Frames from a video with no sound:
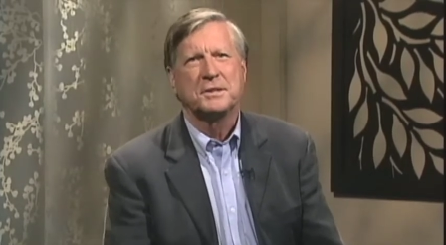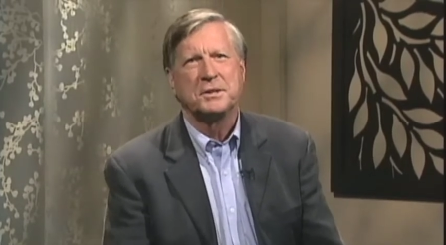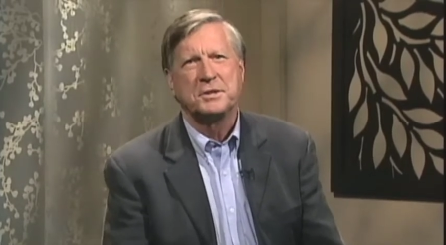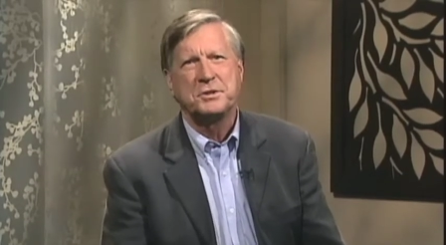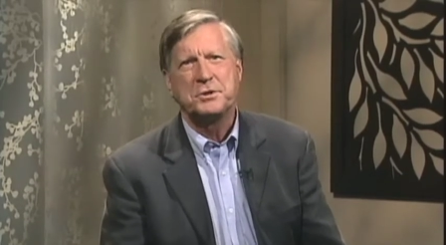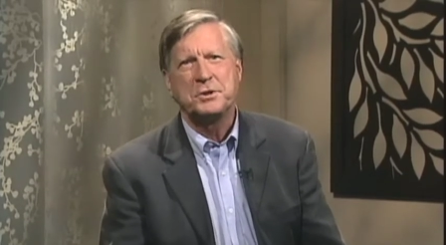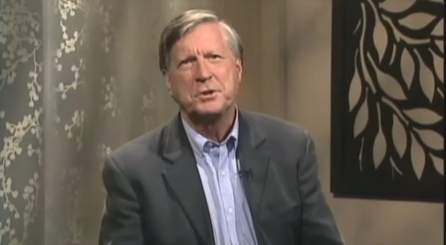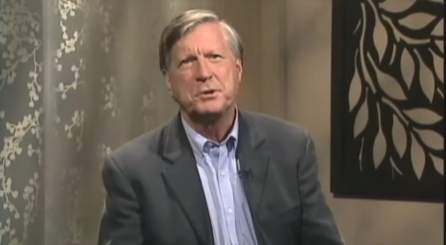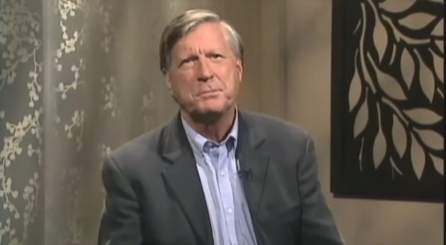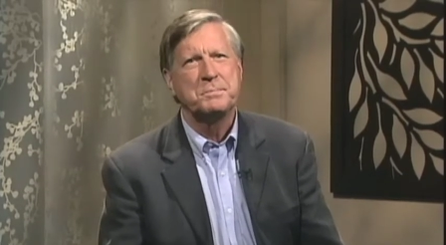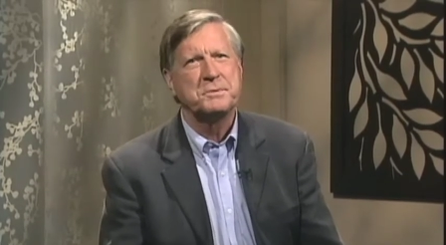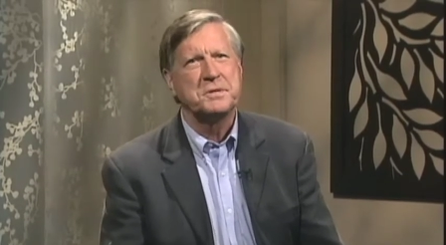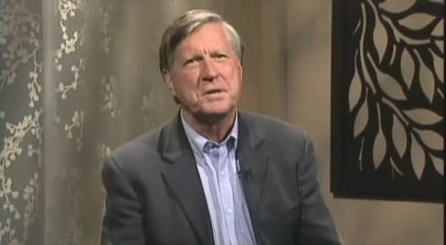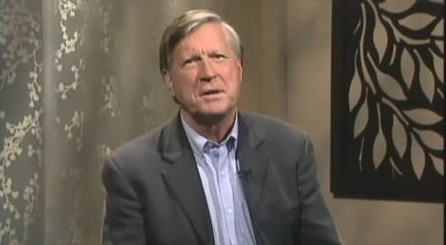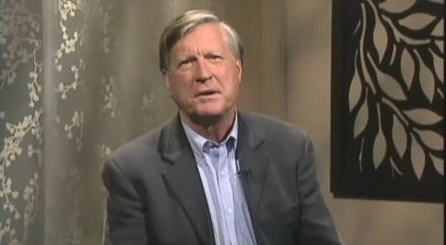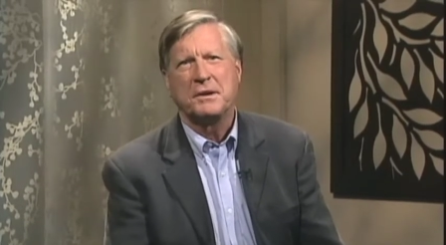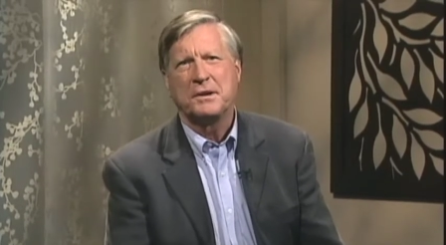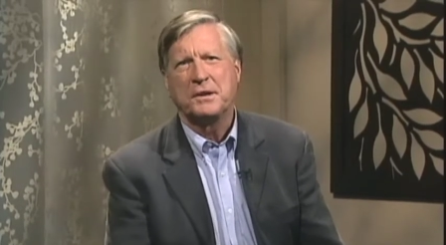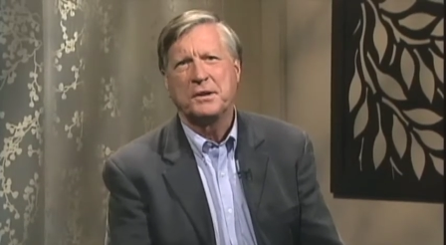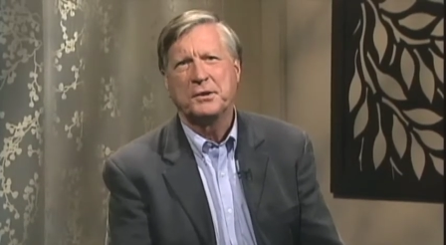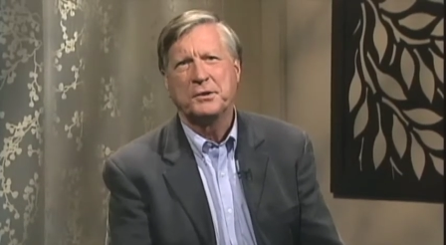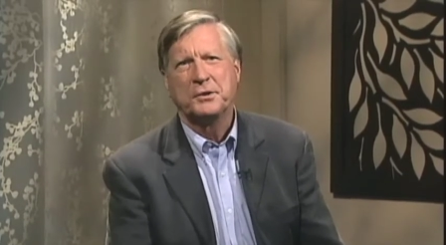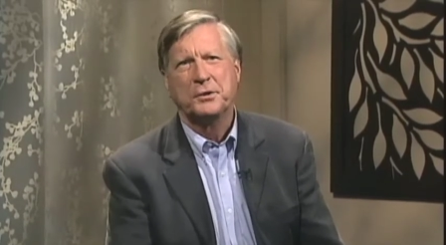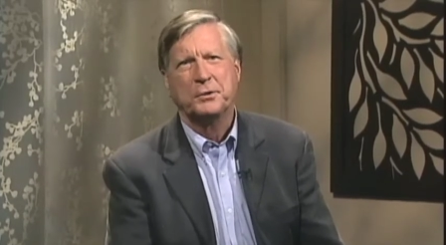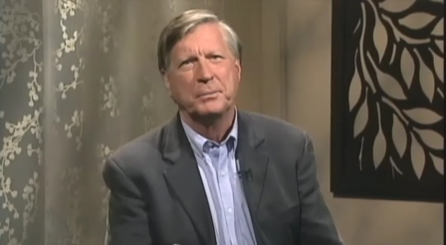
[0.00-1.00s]
troops aren't
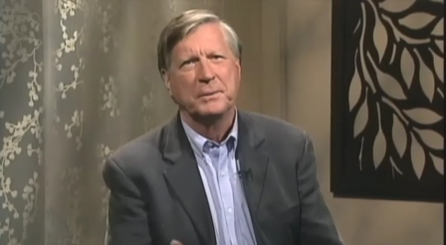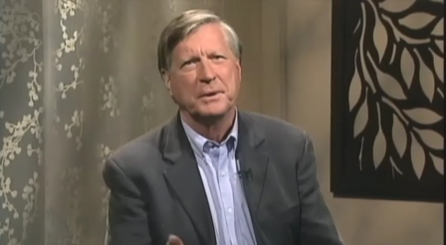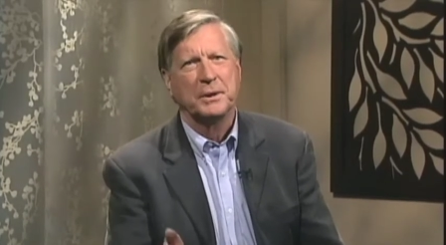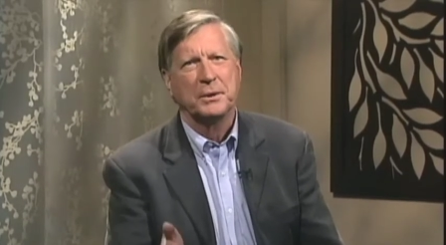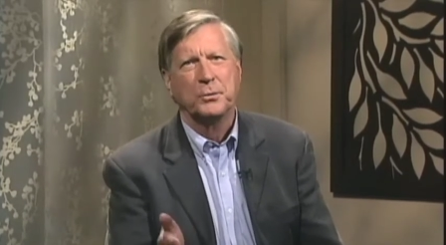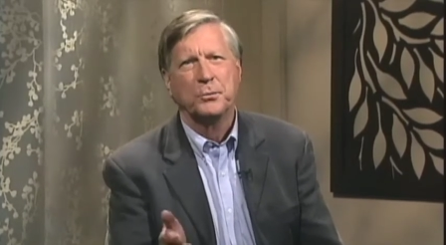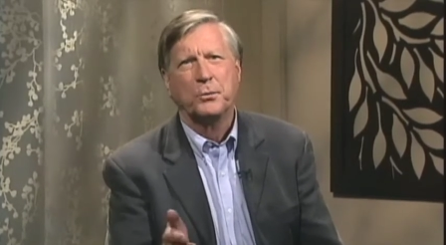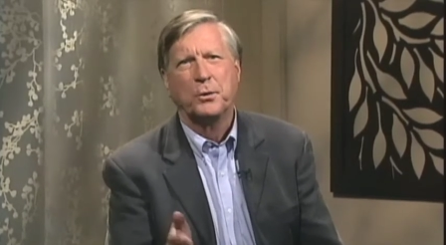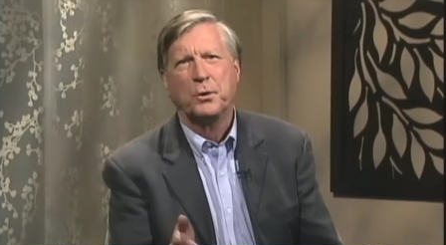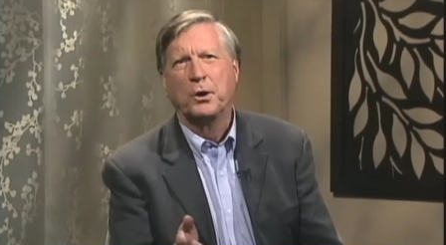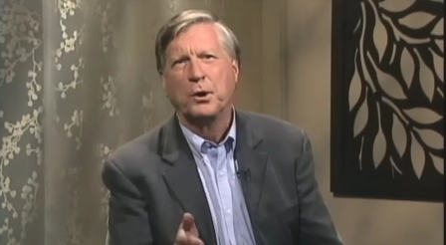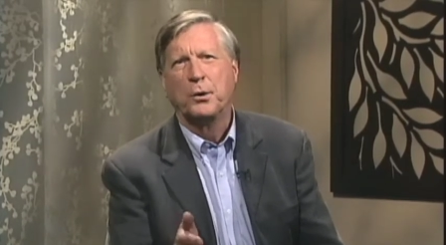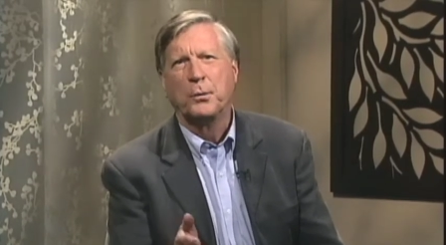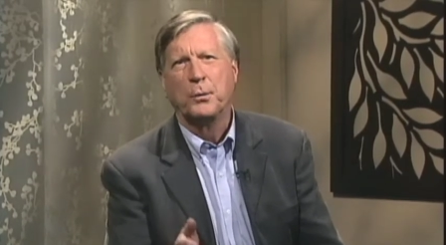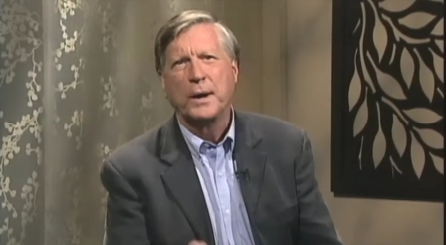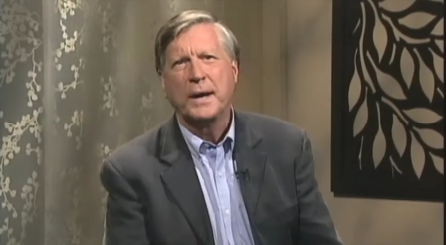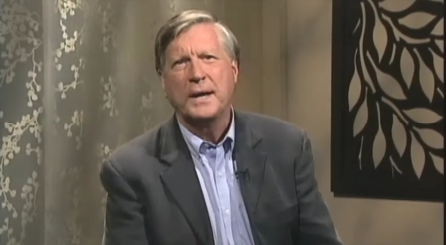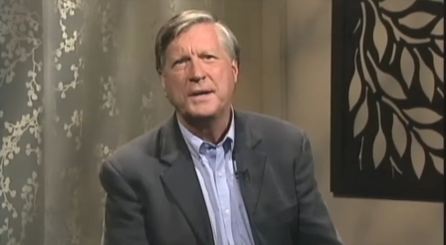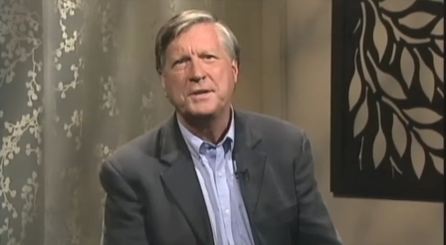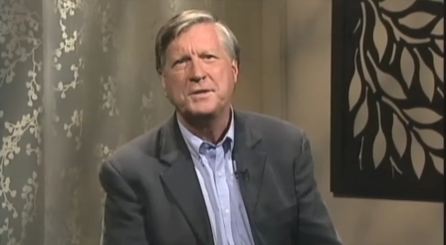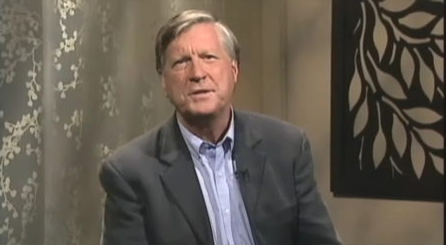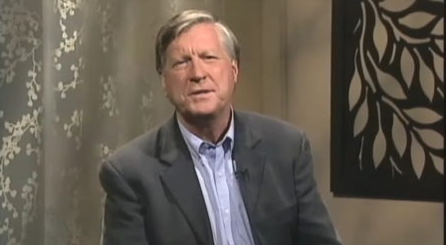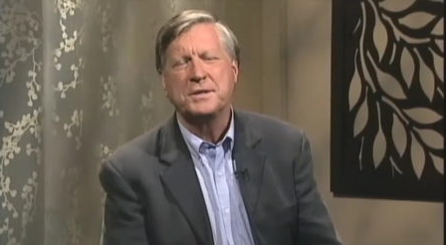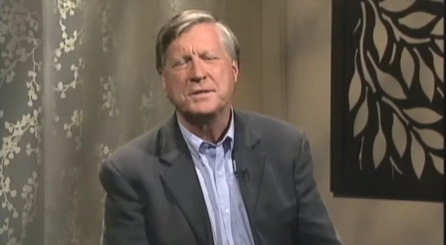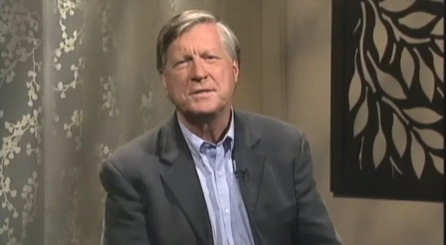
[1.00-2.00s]
home and the war
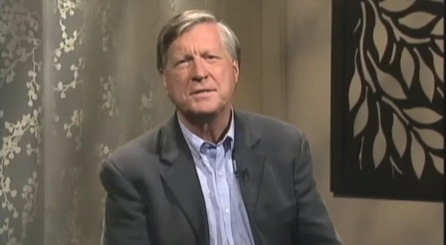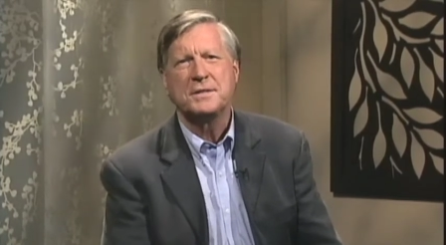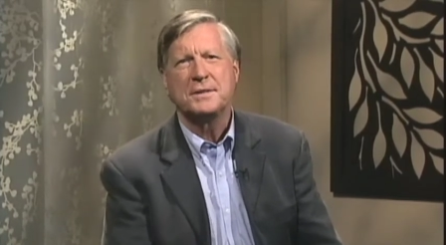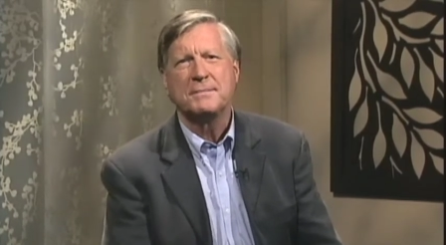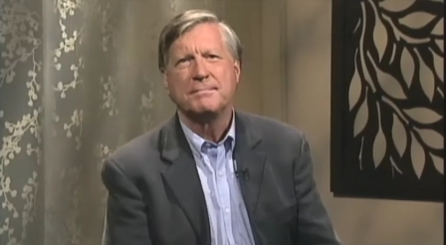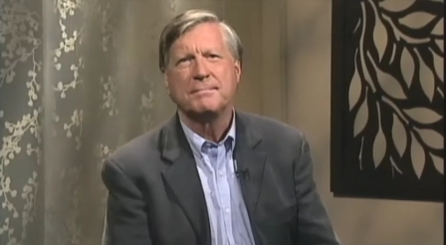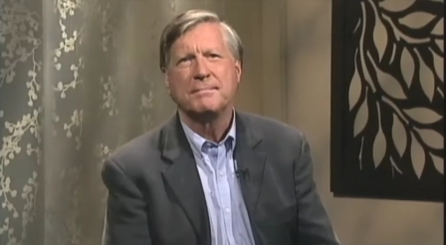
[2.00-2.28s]
rages.